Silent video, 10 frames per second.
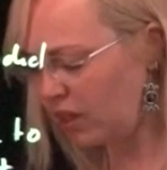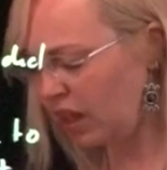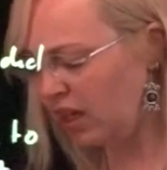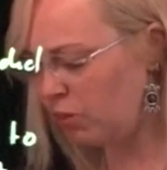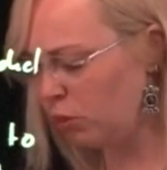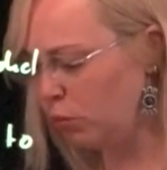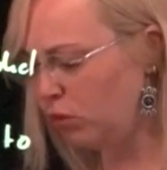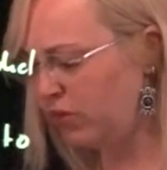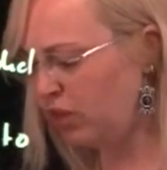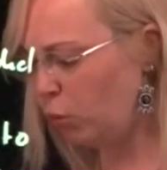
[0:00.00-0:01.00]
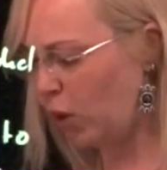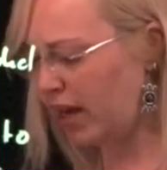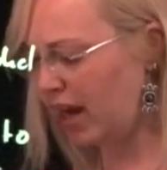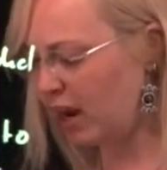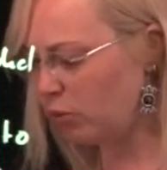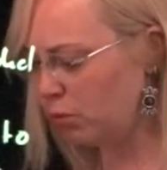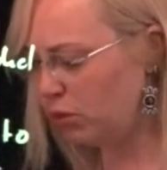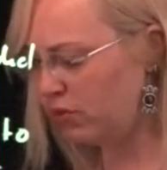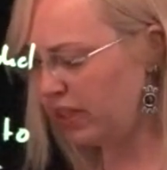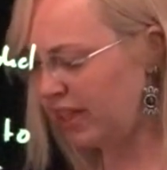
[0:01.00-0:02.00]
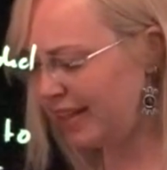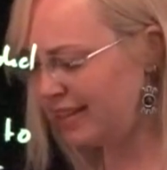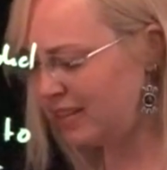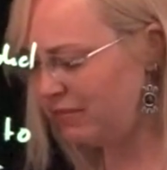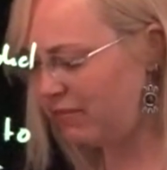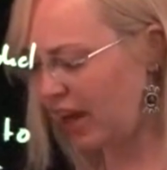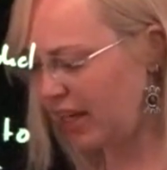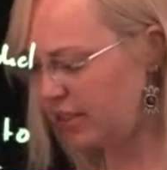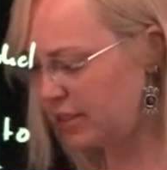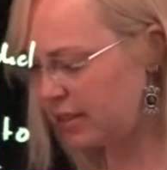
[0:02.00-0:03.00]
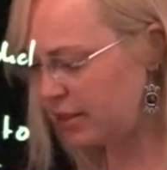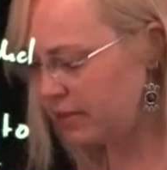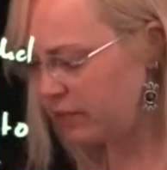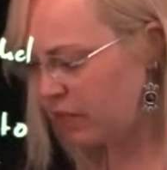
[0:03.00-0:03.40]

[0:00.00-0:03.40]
and I'm removing what? I'm removing a device.